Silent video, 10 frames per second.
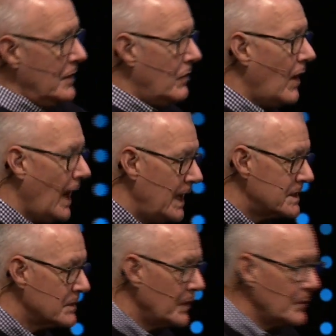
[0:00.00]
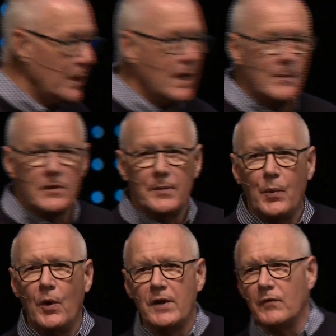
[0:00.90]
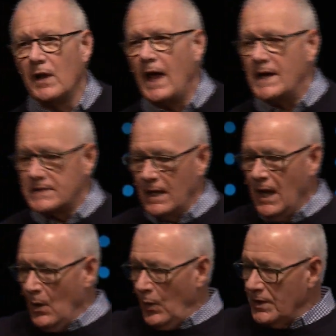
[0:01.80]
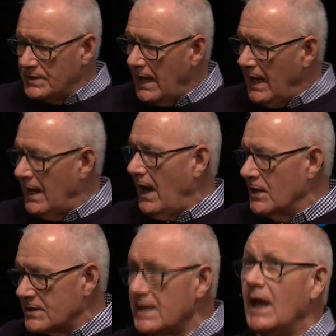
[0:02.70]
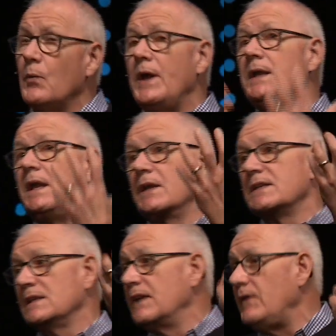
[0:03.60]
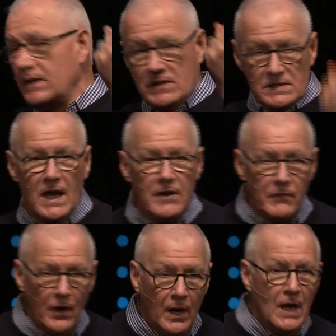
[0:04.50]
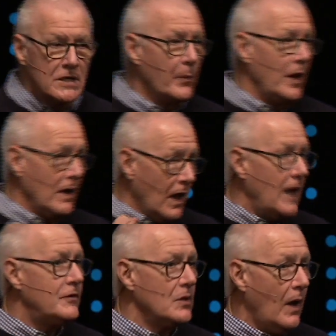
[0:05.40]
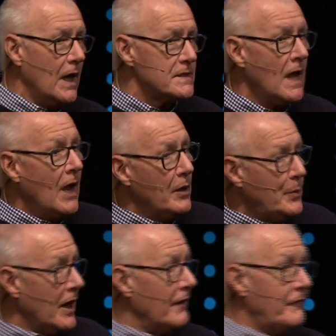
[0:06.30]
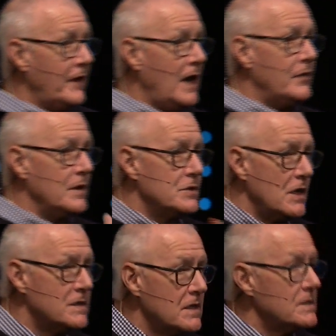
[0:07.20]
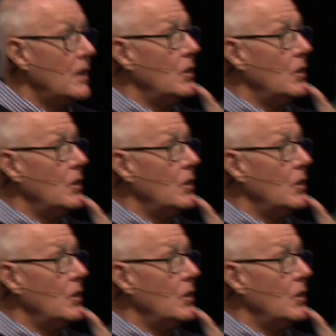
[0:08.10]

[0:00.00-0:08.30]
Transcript: in Christ, when we come to the point of realizing we're dead in our sin, we need a living Savior to bring life to us. We put our faith in Jesus,